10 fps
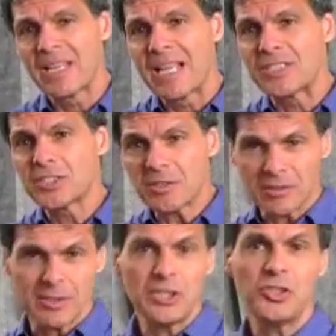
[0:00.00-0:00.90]
And certain
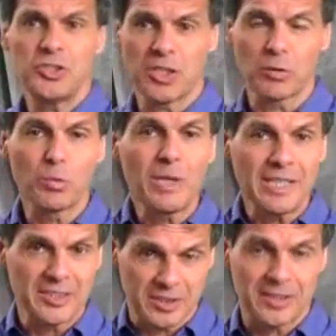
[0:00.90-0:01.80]
tissues are really
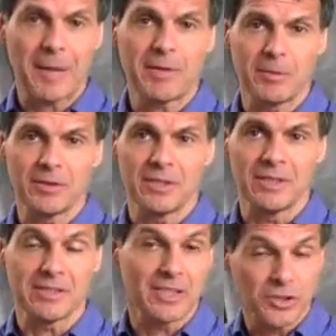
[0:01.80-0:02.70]
susceptible to
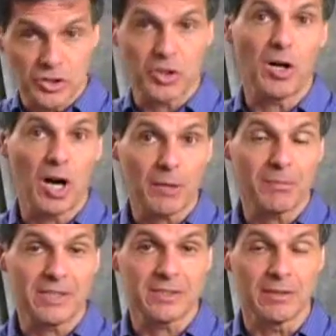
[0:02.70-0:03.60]
this, such as your heart
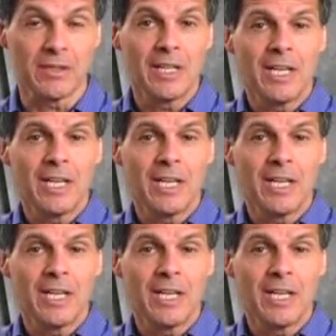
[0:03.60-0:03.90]
muscle.